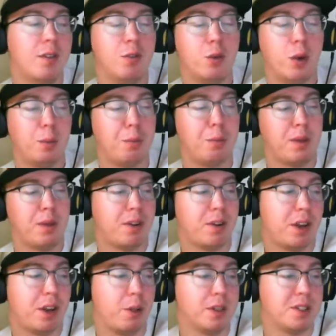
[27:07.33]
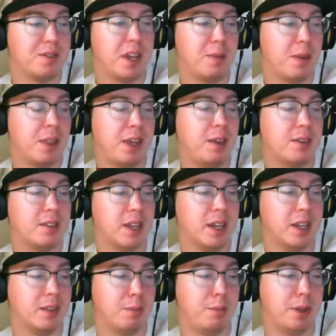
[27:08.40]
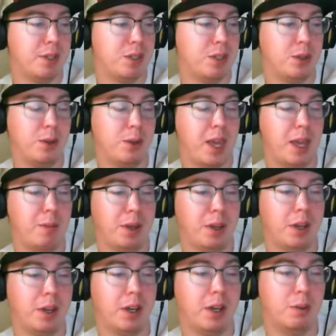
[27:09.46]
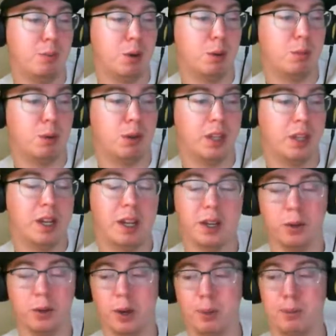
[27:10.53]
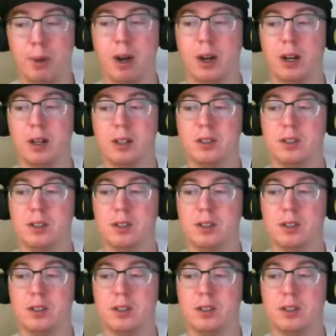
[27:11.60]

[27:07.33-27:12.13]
If you want to pay for Cano, that's fine. But like you said, it's a pitcher who can be good and, more importantly, not a great park.